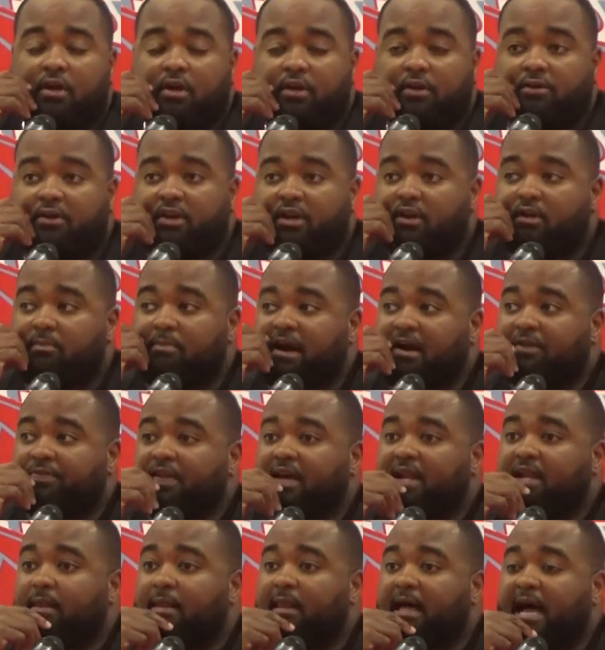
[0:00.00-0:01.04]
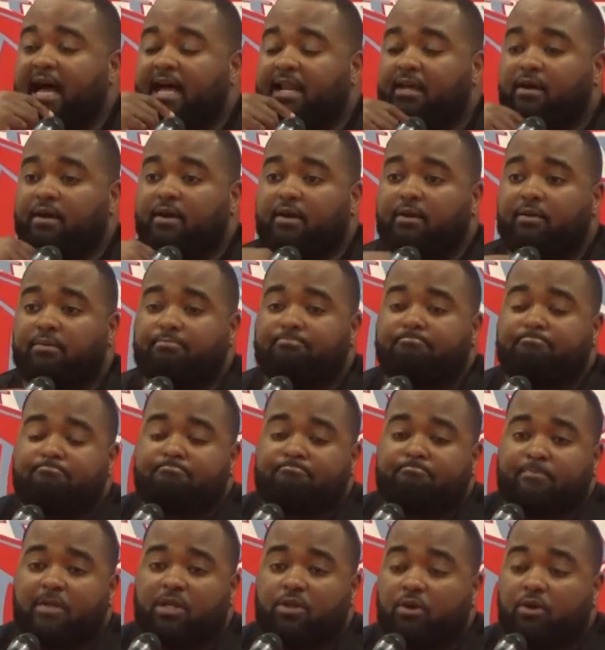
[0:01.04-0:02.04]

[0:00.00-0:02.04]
you hear about that a lot.